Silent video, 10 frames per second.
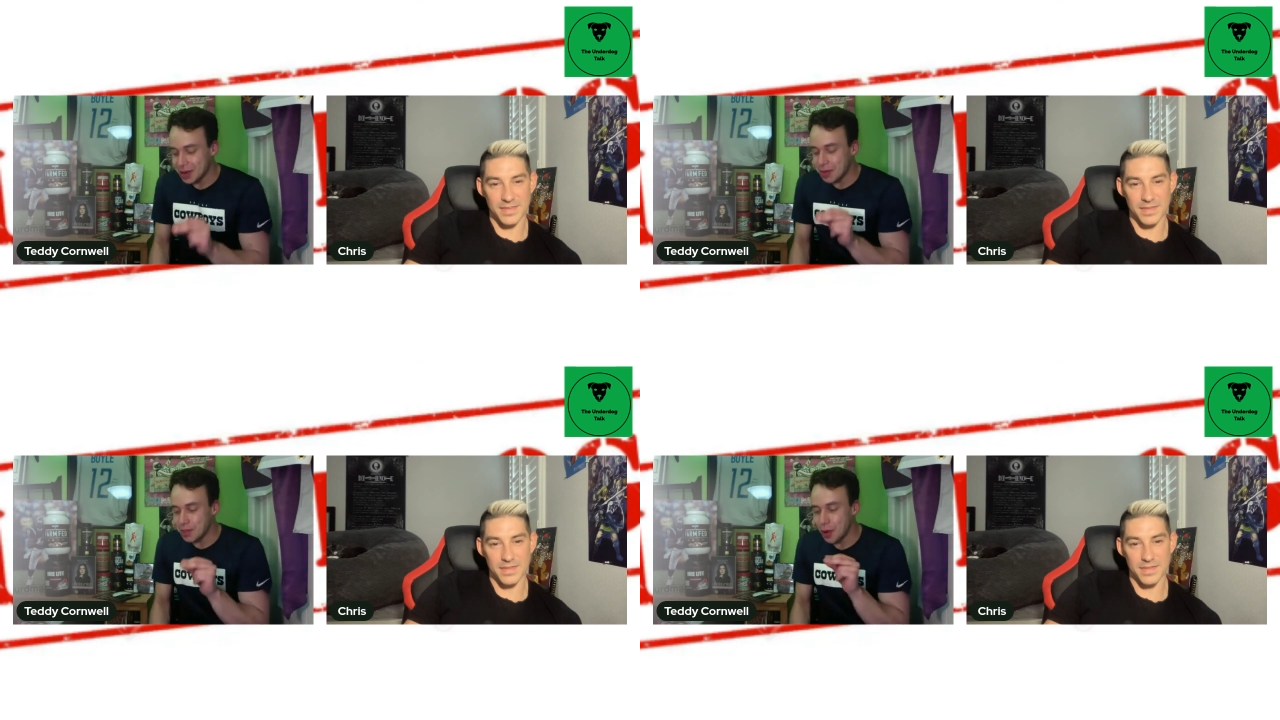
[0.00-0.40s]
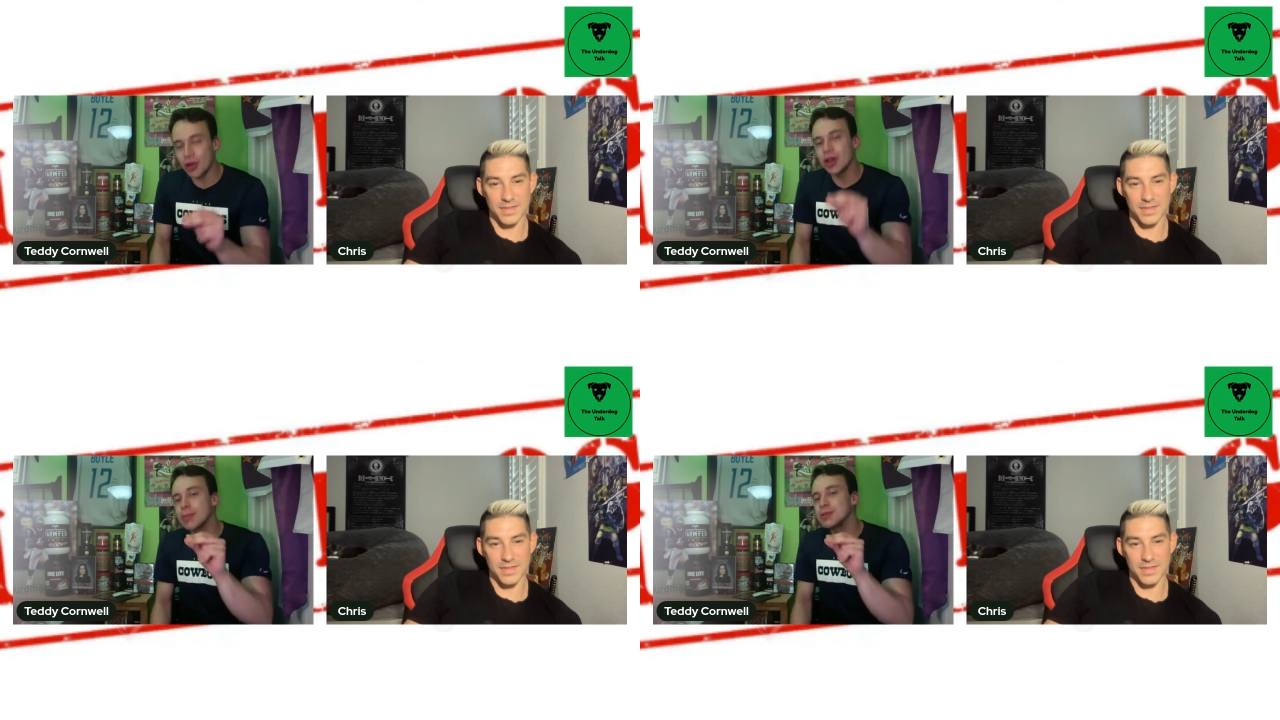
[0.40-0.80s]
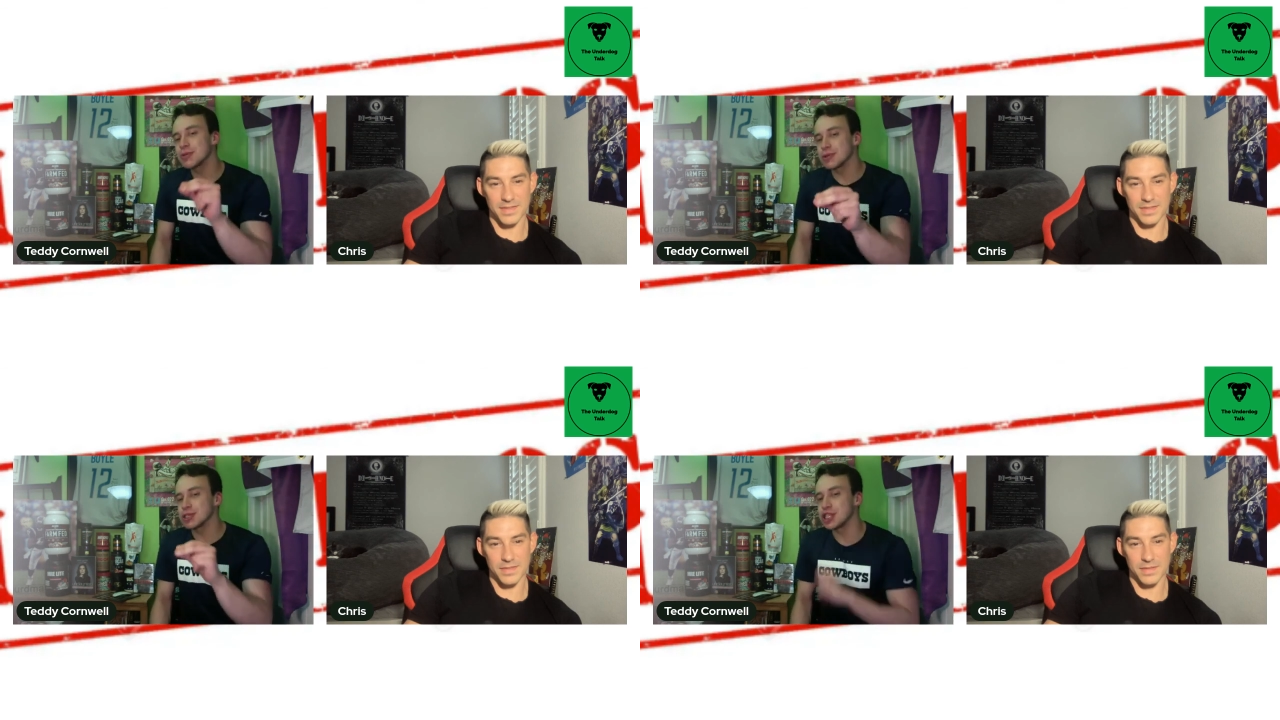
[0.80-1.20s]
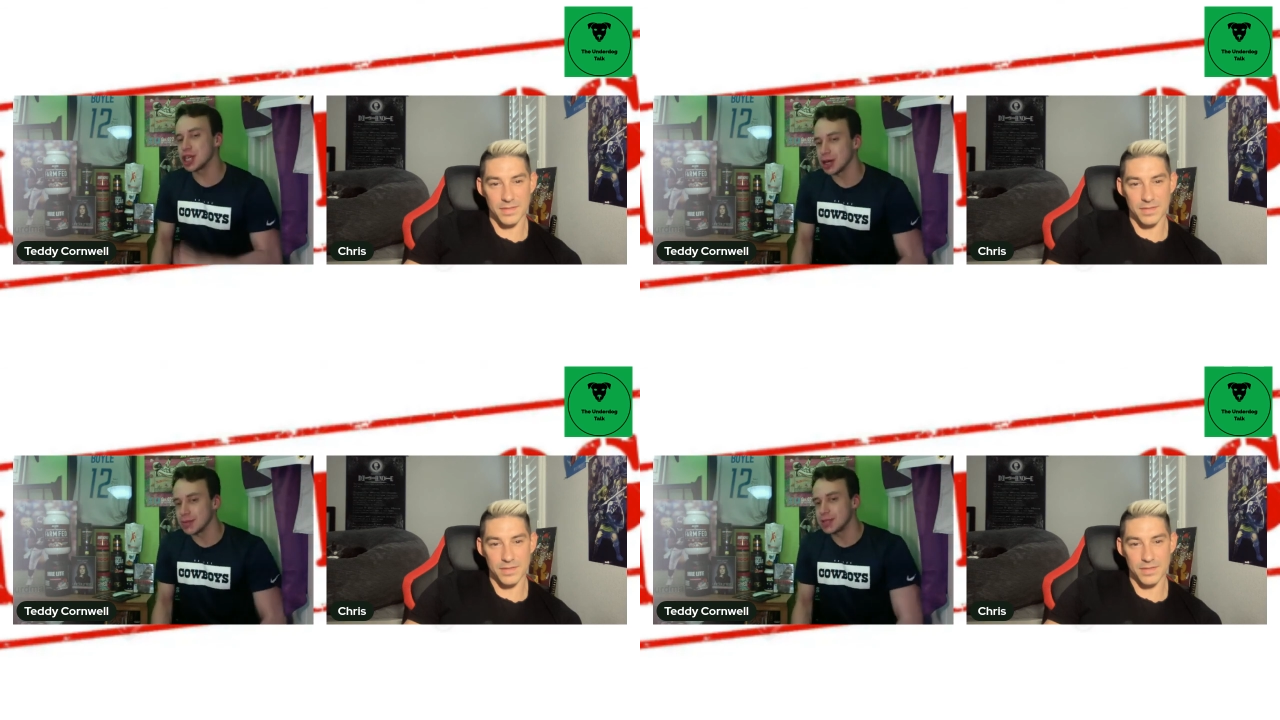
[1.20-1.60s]
Speaker 1: Pull-ups or
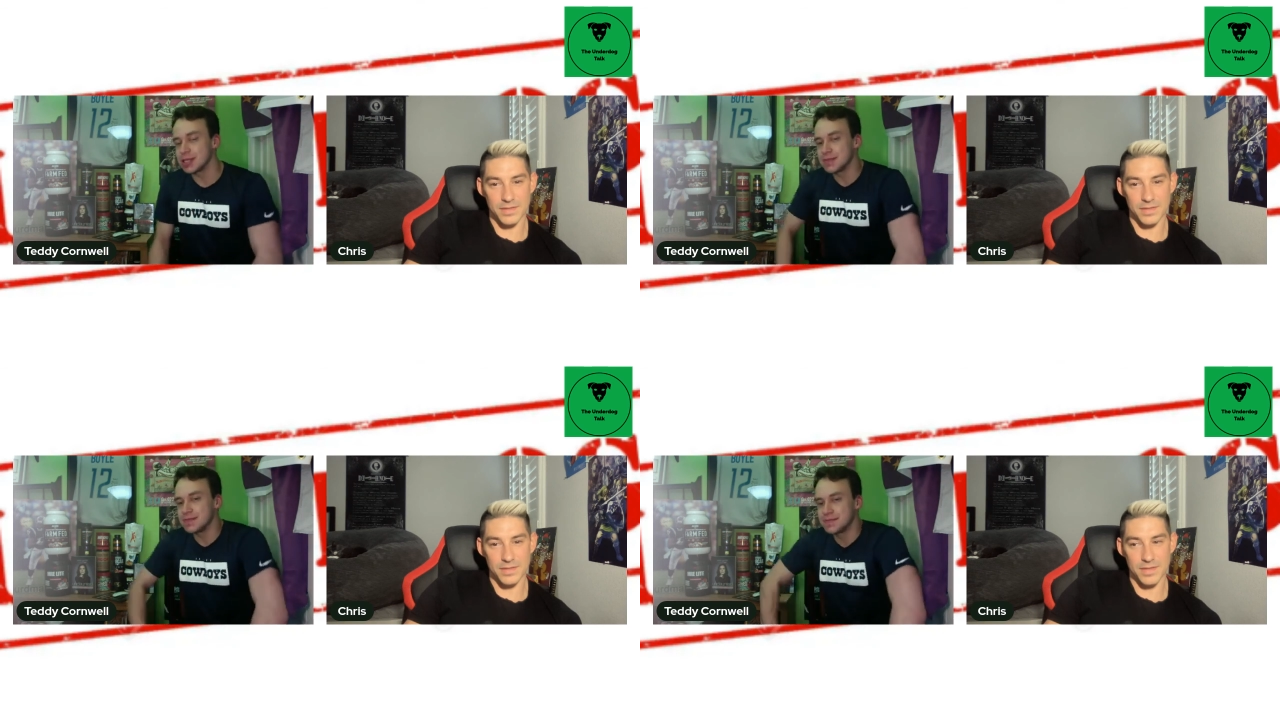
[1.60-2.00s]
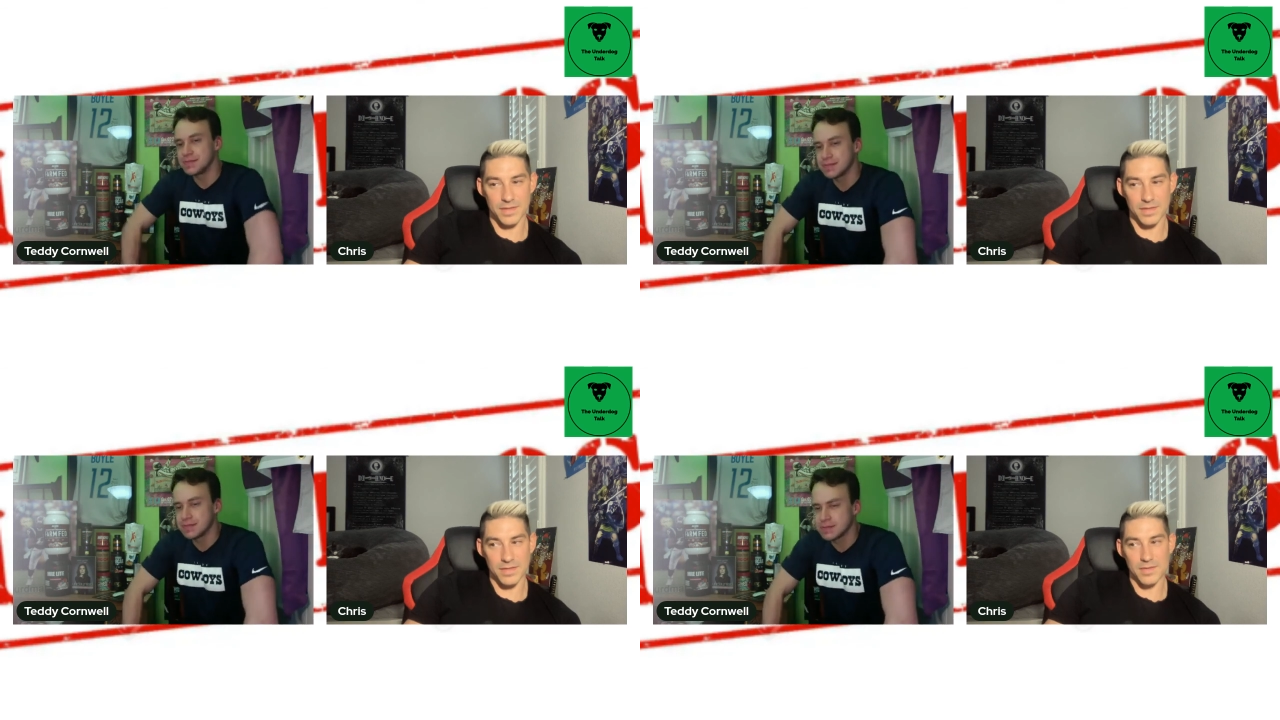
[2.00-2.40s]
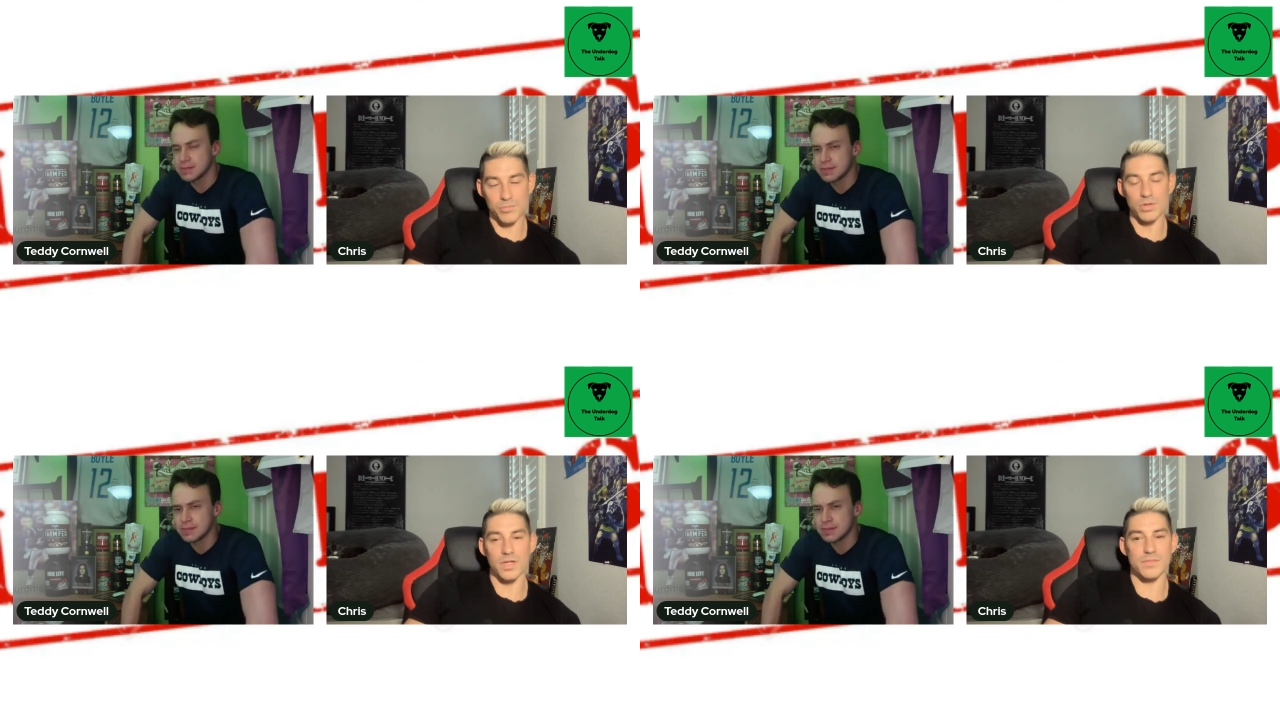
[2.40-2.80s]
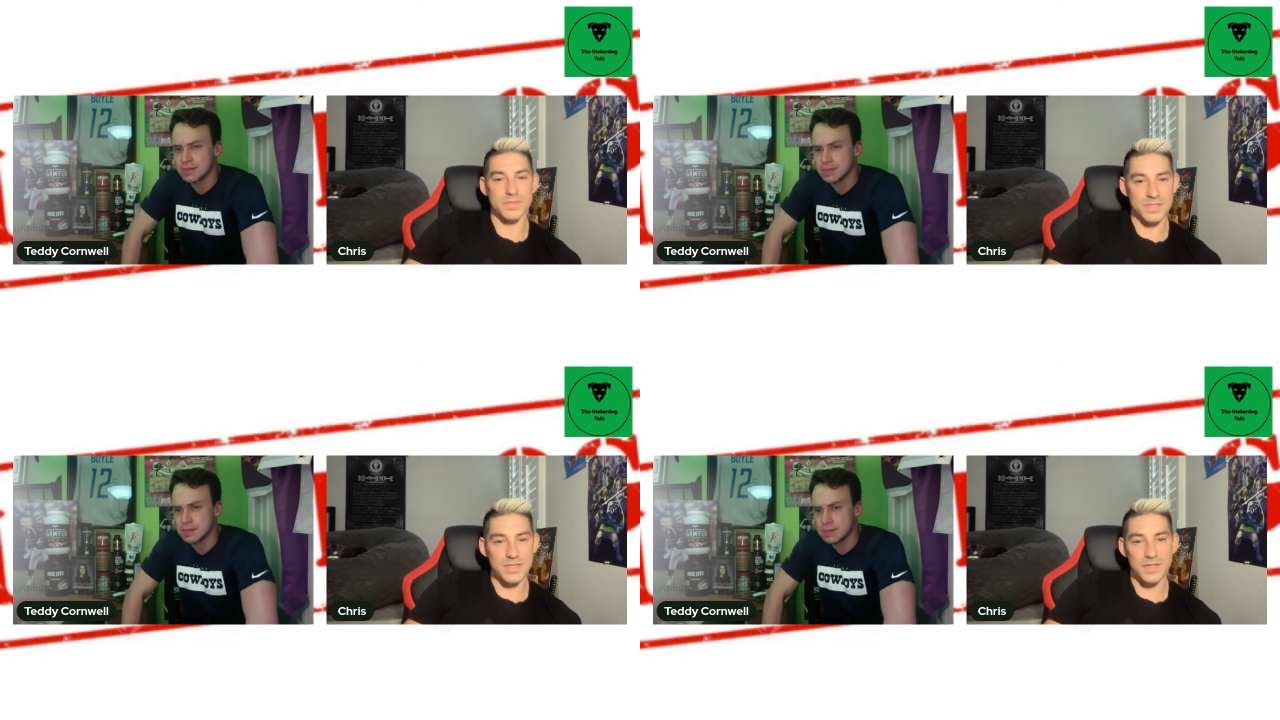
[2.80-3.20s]
chin-ups?
Speaker 2: pull-ups.